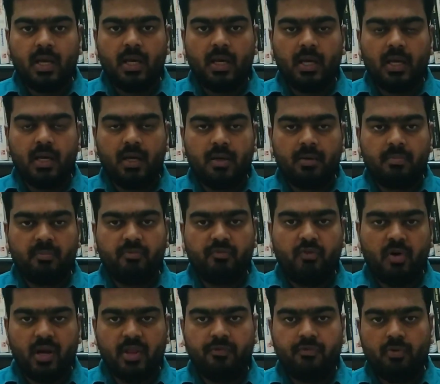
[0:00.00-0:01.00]

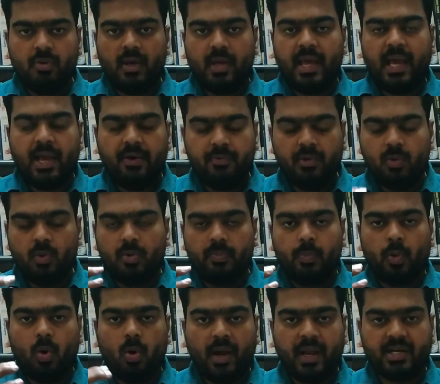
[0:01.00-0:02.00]
for if you are having one
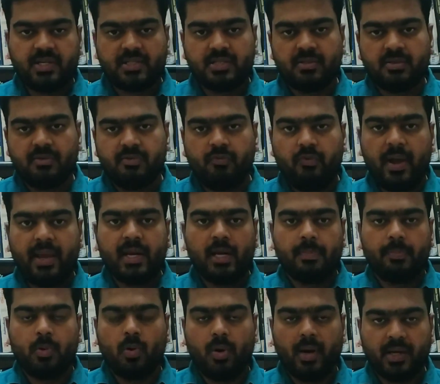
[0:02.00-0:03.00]
product, final
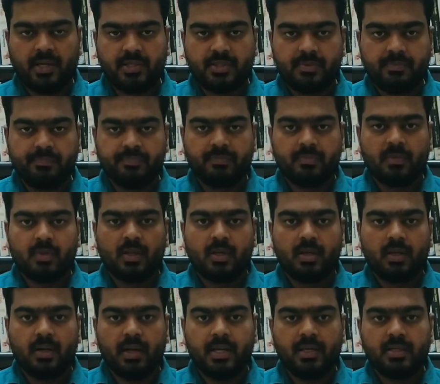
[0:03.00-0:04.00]
product,
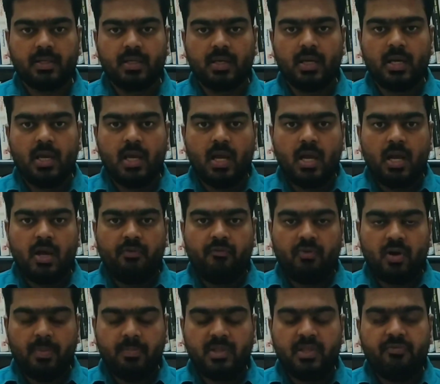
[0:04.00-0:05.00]
right?
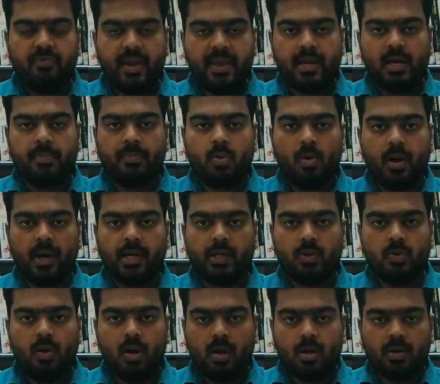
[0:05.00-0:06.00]
From the final product,
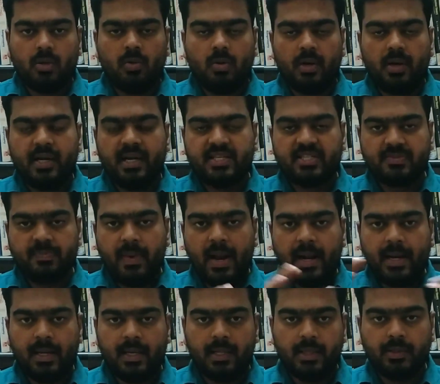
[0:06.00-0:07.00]
you are
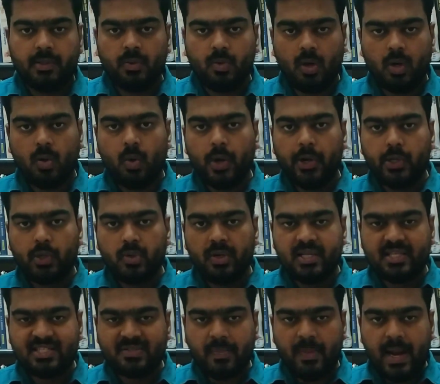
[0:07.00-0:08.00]
dismantling. You are going to
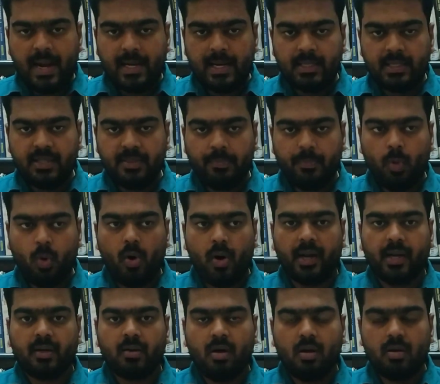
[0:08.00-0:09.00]
dismantle the
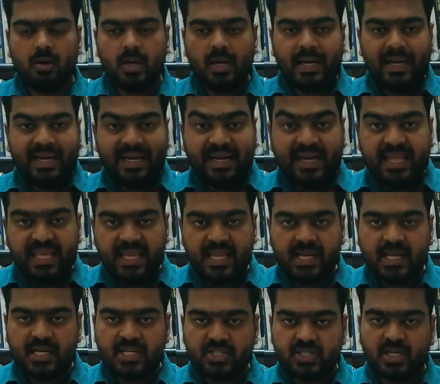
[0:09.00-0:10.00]
product or
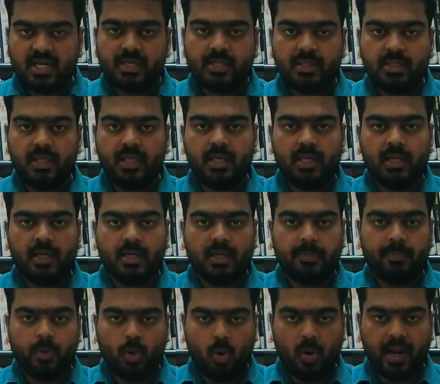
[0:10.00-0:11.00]
deconstruct
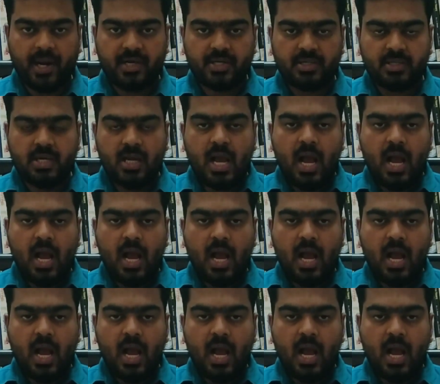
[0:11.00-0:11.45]
the product,